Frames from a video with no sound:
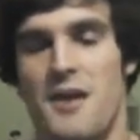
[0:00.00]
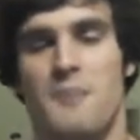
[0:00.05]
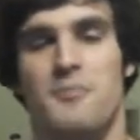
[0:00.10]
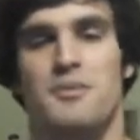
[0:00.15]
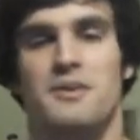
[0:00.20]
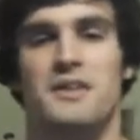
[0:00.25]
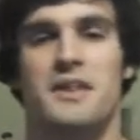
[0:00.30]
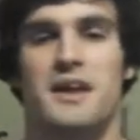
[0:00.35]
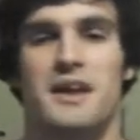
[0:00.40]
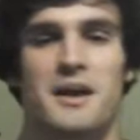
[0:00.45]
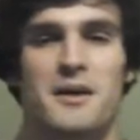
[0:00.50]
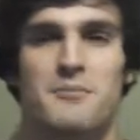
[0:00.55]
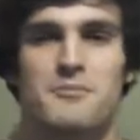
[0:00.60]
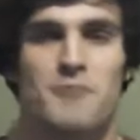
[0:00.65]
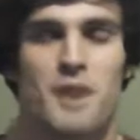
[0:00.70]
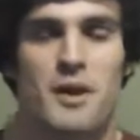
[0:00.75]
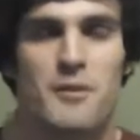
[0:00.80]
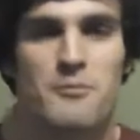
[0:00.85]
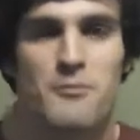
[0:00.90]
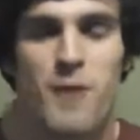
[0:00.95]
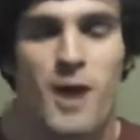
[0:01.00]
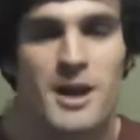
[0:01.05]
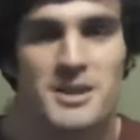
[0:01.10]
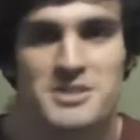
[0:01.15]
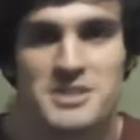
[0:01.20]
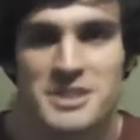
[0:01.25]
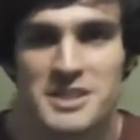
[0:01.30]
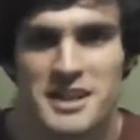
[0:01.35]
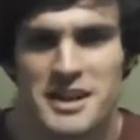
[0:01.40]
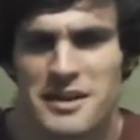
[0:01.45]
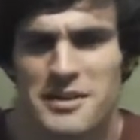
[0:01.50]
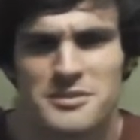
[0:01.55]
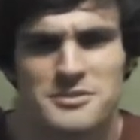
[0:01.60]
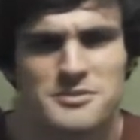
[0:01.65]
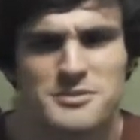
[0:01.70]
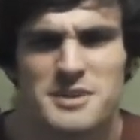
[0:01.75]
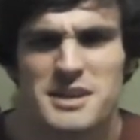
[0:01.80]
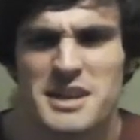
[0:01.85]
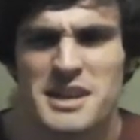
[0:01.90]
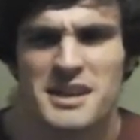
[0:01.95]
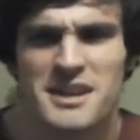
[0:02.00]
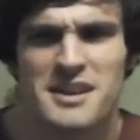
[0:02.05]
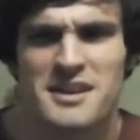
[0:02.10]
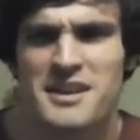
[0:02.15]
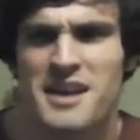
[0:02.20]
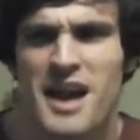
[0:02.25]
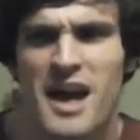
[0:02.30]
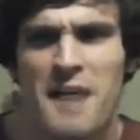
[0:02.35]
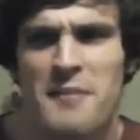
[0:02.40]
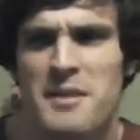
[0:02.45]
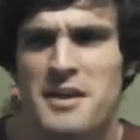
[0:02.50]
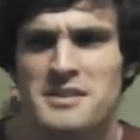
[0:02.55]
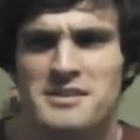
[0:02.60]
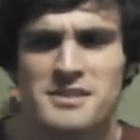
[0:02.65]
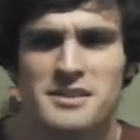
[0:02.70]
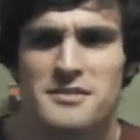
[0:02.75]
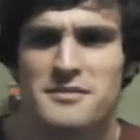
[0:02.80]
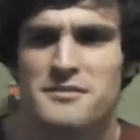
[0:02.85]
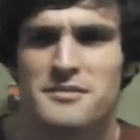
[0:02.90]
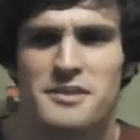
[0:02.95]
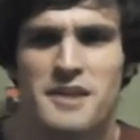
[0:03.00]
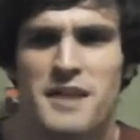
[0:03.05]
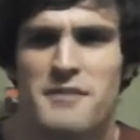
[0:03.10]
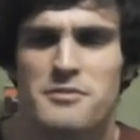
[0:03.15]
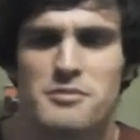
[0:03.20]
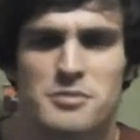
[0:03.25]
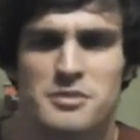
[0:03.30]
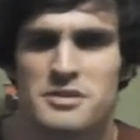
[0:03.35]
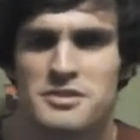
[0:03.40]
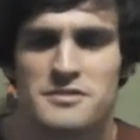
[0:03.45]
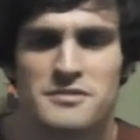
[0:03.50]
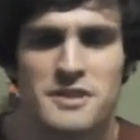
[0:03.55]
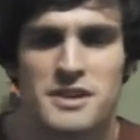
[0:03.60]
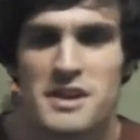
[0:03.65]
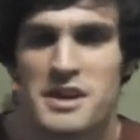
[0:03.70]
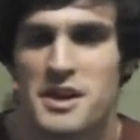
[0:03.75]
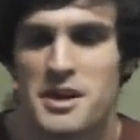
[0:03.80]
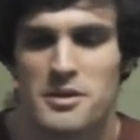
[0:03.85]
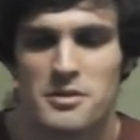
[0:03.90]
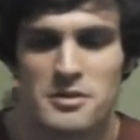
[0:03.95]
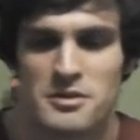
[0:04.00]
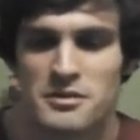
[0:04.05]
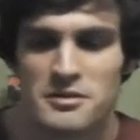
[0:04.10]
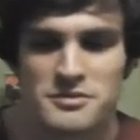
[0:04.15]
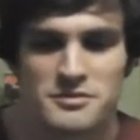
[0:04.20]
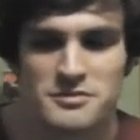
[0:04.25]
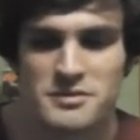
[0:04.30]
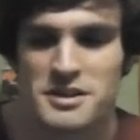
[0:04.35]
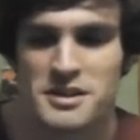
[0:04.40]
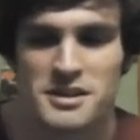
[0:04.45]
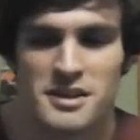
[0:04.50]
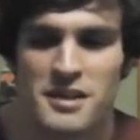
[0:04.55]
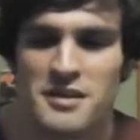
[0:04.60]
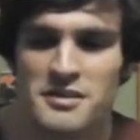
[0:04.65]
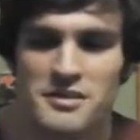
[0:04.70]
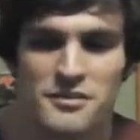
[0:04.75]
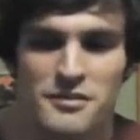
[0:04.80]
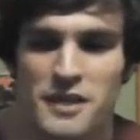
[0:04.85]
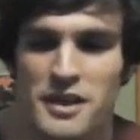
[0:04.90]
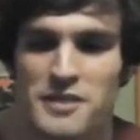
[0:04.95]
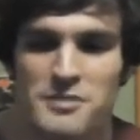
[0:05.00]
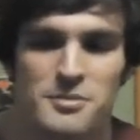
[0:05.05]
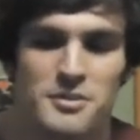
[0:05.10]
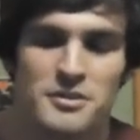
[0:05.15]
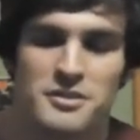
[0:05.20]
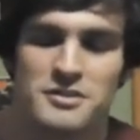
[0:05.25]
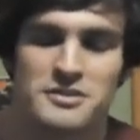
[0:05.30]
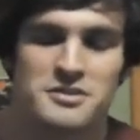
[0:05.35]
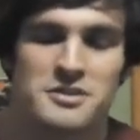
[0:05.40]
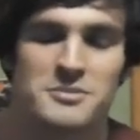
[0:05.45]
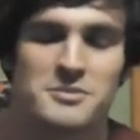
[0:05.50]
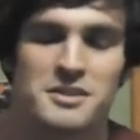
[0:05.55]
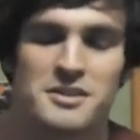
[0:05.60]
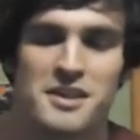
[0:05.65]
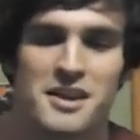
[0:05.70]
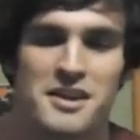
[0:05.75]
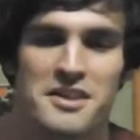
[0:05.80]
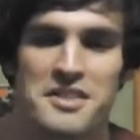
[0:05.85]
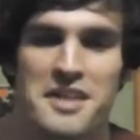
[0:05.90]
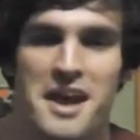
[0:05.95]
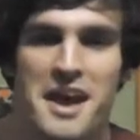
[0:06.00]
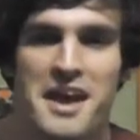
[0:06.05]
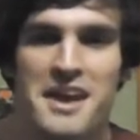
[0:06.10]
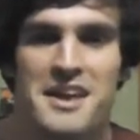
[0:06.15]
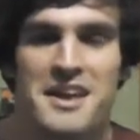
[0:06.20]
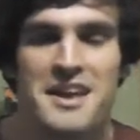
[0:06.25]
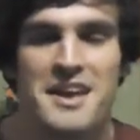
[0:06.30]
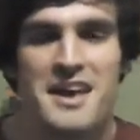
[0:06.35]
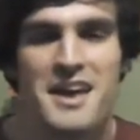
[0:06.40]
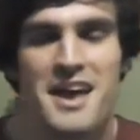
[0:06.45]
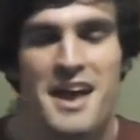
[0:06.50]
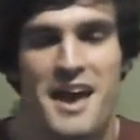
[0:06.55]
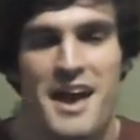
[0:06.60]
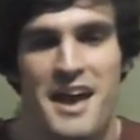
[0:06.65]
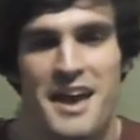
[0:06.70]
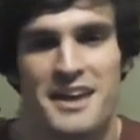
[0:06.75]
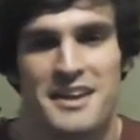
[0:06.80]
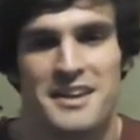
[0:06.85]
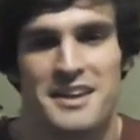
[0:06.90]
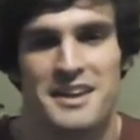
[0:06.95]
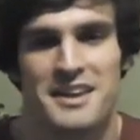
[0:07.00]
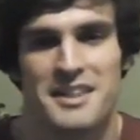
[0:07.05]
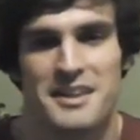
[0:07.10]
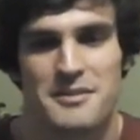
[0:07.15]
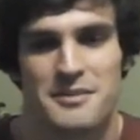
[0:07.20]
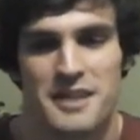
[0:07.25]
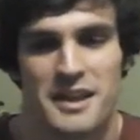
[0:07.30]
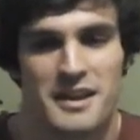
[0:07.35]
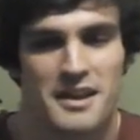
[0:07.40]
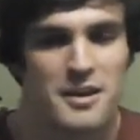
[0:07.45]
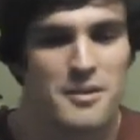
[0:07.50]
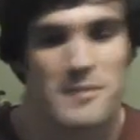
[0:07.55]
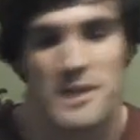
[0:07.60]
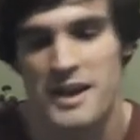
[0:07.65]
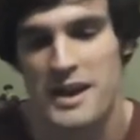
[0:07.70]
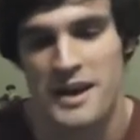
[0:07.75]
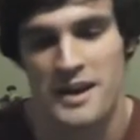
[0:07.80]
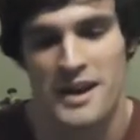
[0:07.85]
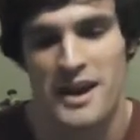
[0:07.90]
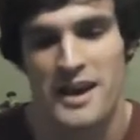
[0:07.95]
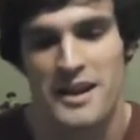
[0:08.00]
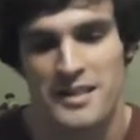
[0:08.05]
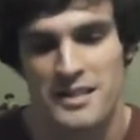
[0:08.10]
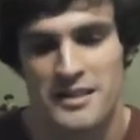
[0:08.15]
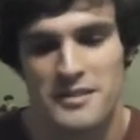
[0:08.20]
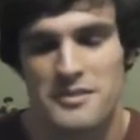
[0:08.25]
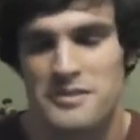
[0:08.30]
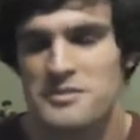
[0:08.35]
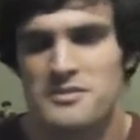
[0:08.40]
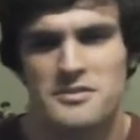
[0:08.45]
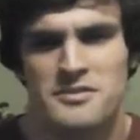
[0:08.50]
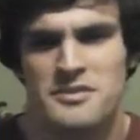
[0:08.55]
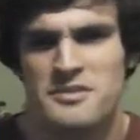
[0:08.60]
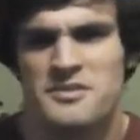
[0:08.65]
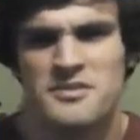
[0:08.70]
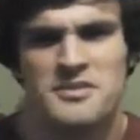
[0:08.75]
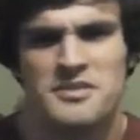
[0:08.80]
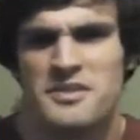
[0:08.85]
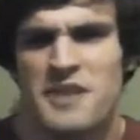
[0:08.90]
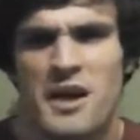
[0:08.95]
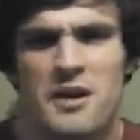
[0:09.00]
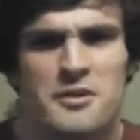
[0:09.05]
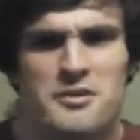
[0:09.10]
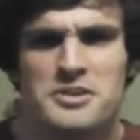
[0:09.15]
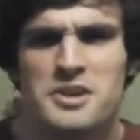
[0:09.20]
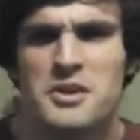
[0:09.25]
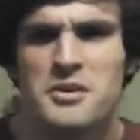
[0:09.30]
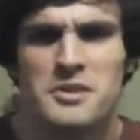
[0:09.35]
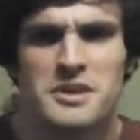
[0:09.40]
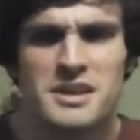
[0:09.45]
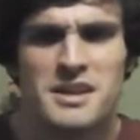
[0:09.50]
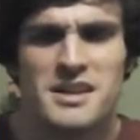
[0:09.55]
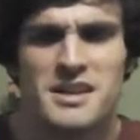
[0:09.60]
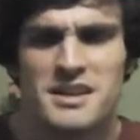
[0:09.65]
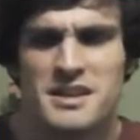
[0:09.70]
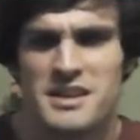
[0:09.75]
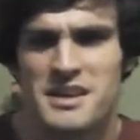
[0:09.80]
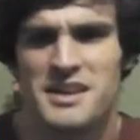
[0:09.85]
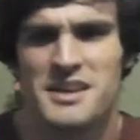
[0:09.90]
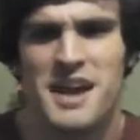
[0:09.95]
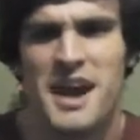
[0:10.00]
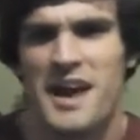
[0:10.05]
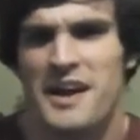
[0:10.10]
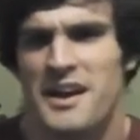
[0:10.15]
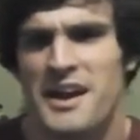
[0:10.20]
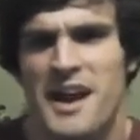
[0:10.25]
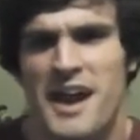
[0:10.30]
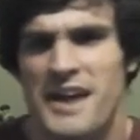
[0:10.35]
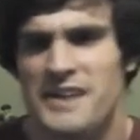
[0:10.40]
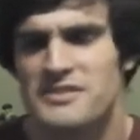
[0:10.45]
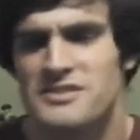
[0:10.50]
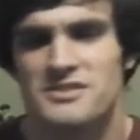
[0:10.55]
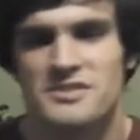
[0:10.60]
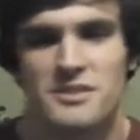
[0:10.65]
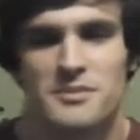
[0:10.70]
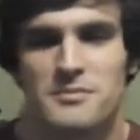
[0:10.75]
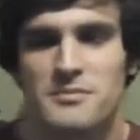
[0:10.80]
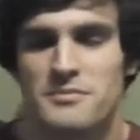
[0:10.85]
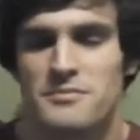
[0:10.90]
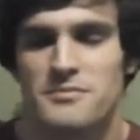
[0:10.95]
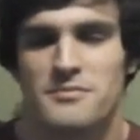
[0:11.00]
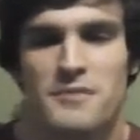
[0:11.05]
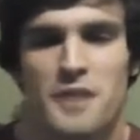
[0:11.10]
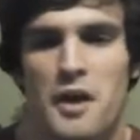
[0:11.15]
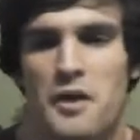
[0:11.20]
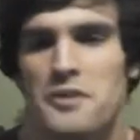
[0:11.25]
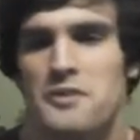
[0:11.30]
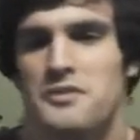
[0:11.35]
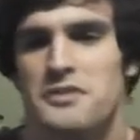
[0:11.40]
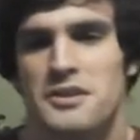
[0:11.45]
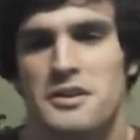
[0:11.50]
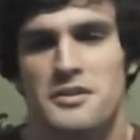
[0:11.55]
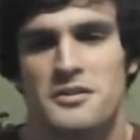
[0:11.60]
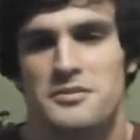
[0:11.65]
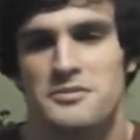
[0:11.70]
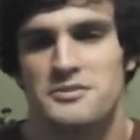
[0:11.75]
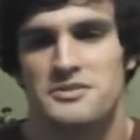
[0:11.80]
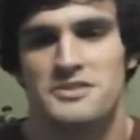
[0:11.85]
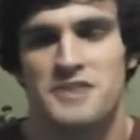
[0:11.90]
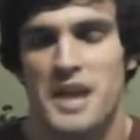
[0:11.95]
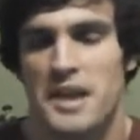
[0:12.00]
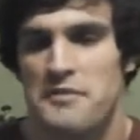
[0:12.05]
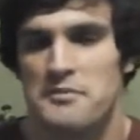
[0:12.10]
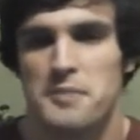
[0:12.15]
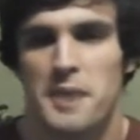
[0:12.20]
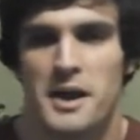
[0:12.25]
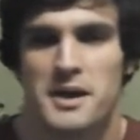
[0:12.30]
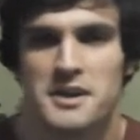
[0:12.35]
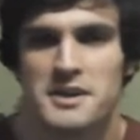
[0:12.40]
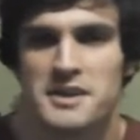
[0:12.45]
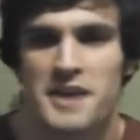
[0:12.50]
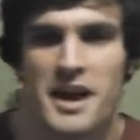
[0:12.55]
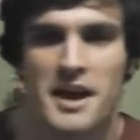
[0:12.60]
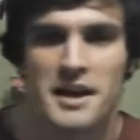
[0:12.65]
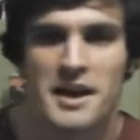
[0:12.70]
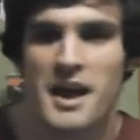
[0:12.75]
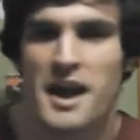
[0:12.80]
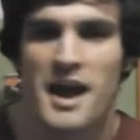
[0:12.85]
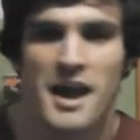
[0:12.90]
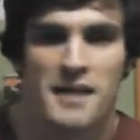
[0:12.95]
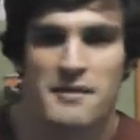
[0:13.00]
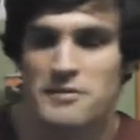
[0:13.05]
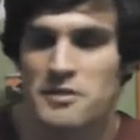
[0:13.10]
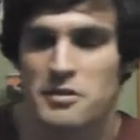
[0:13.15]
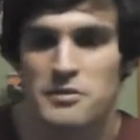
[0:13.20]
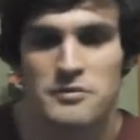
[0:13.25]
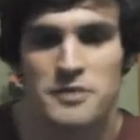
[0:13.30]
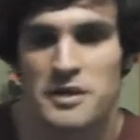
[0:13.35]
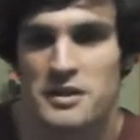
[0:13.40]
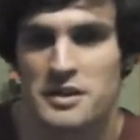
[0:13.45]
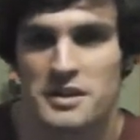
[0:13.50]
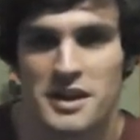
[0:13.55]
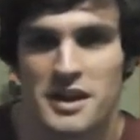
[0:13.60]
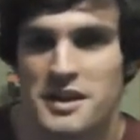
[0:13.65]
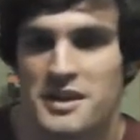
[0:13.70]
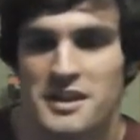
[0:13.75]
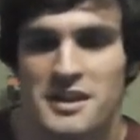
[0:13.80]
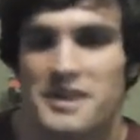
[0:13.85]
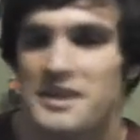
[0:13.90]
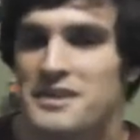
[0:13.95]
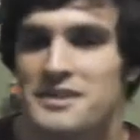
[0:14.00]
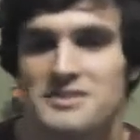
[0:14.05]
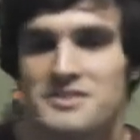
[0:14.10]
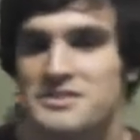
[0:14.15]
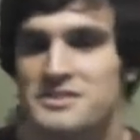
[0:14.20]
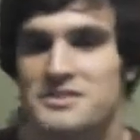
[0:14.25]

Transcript: But like I'm watching and I was reading comments on Neverworld's video, or I was reading on his Facebook or something like that, and they were like, oh my god, I love Naruto and Hinata had some Naruto saved by Hinata. I have no fucking idea.